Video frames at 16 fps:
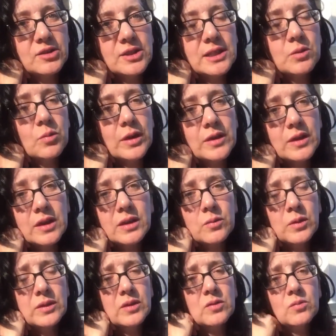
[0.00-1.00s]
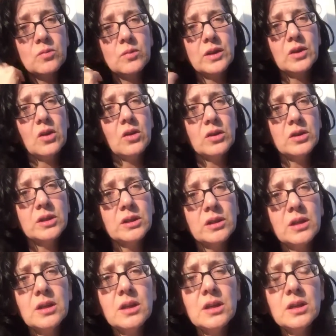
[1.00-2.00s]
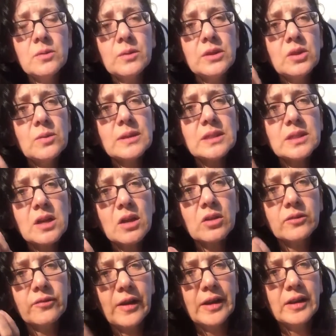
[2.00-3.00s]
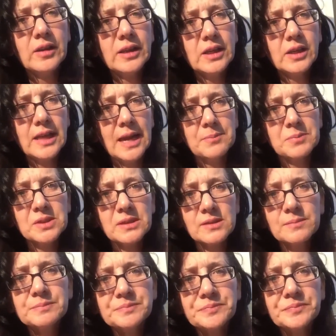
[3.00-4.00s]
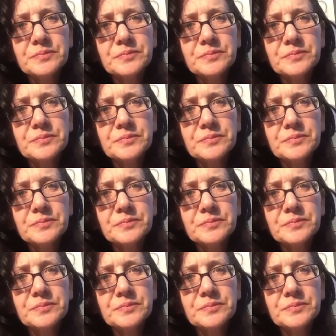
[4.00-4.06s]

She said when the when when our when the U.S. dollar finally collapses,